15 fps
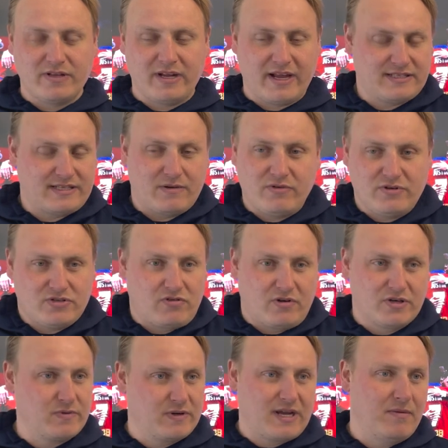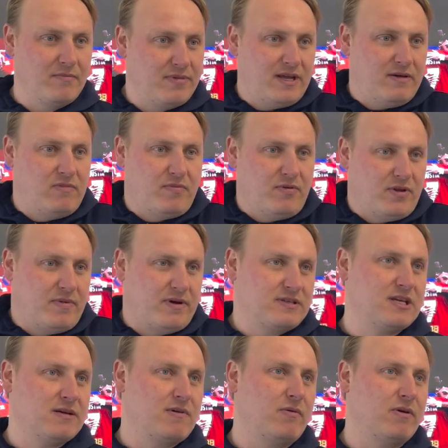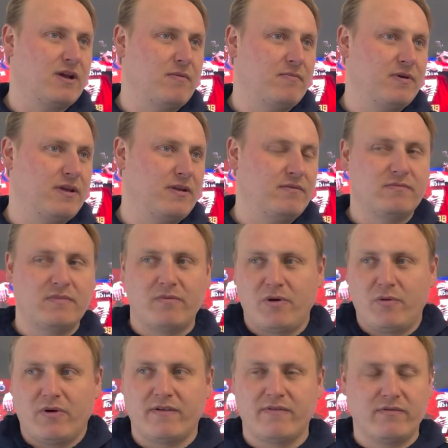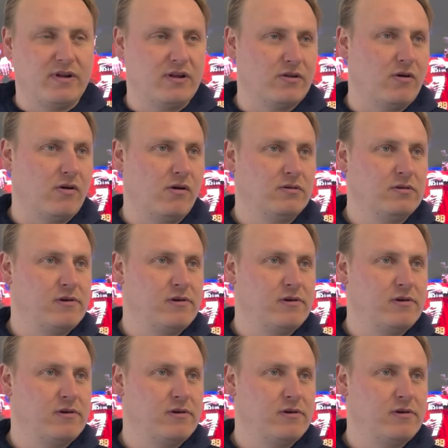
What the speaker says: like I said, we're as strong as we can be, and we put the best team out we can be, and we want to have a real go.